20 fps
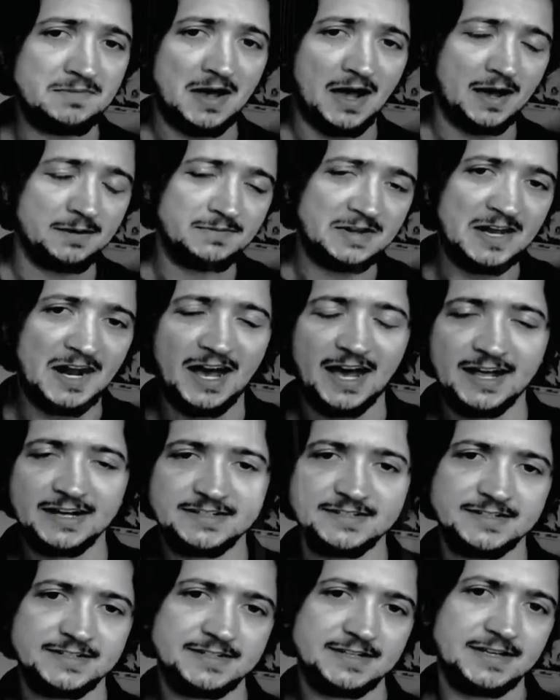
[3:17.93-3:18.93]
I mean, I.
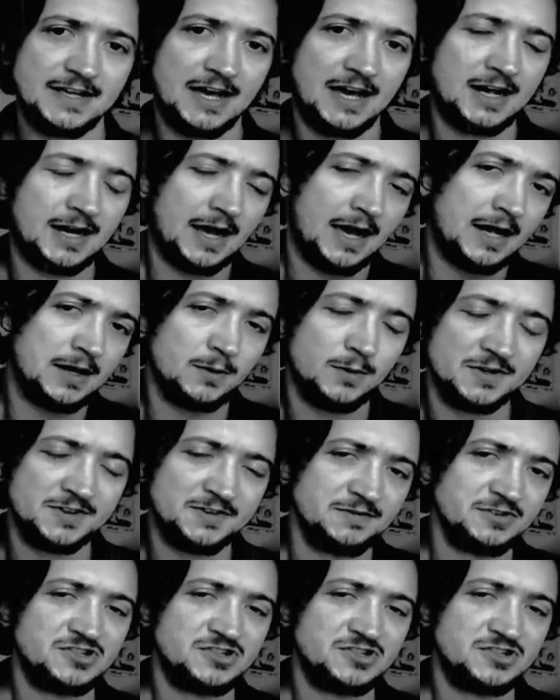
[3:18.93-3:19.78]
I don't, I don't want the